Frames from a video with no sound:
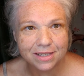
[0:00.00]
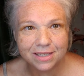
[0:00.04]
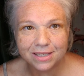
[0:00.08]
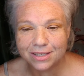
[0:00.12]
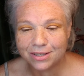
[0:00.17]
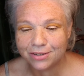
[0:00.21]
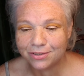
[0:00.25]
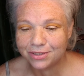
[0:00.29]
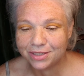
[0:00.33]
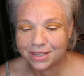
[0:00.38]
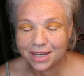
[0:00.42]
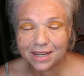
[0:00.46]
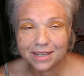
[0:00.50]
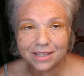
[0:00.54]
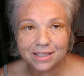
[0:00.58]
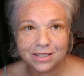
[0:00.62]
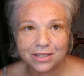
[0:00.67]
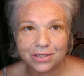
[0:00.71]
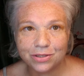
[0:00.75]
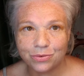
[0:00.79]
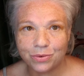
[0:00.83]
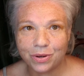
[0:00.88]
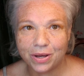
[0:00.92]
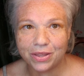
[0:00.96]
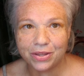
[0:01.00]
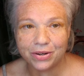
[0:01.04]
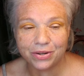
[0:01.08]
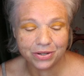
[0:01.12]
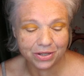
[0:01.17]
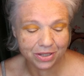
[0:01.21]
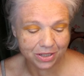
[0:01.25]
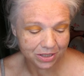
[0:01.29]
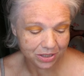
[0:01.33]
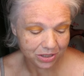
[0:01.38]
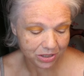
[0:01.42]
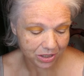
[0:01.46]
So Texas weather
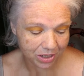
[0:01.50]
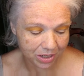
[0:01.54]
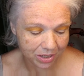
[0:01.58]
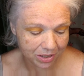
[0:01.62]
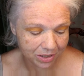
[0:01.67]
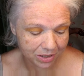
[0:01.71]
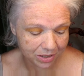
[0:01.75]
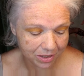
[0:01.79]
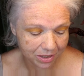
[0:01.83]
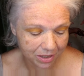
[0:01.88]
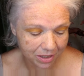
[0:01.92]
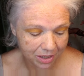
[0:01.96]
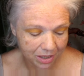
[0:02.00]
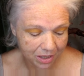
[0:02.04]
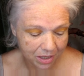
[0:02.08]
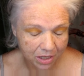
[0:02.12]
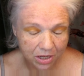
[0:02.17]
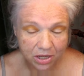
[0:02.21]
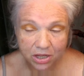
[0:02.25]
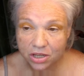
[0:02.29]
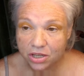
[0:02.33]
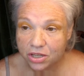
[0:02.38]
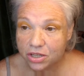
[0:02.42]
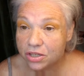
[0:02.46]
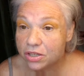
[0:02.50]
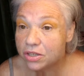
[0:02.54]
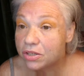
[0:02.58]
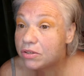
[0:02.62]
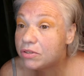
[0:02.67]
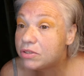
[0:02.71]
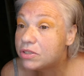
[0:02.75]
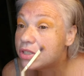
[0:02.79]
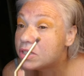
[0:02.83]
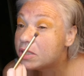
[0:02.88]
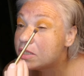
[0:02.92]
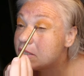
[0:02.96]
is just,
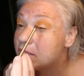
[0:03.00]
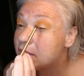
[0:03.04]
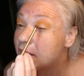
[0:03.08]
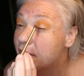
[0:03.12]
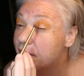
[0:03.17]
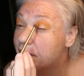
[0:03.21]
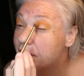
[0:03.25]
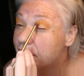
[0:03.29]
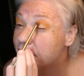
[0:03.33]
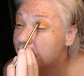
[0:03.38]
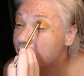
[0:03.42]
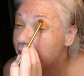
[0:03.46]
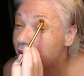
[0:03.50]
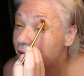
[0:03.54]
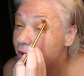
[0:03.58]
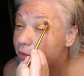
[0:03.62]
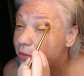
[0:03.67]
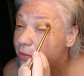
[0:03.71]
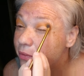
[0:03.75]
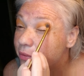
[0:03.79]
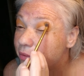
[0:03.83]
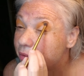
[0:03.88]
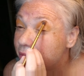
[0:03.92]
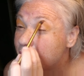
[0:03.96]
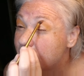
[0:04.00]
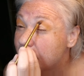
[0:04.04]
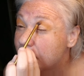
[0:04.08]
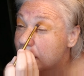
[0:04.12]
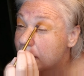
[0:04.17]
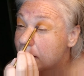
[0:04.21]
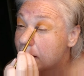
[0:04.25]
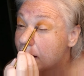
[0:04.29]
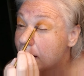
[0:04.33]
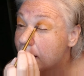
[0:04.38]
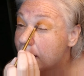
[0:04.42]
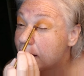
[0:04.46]
you just never know.
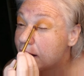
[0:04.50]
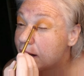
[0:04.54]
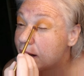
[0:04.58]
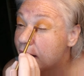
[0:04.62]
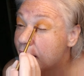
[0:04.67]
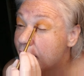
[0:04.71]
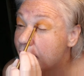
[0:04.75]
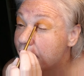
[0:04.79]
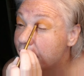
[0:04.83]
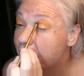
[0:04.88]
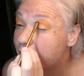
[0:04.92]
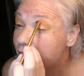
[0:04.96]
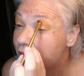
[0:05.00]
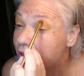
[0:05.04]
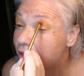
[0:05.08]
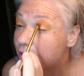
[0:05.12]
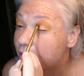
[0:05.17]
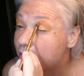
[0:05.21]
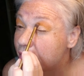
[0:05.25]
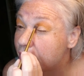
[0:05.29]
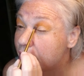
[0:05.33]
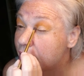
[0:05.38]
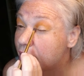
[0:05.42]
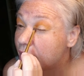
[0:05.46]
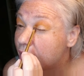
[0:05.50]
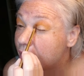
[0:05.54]
Never,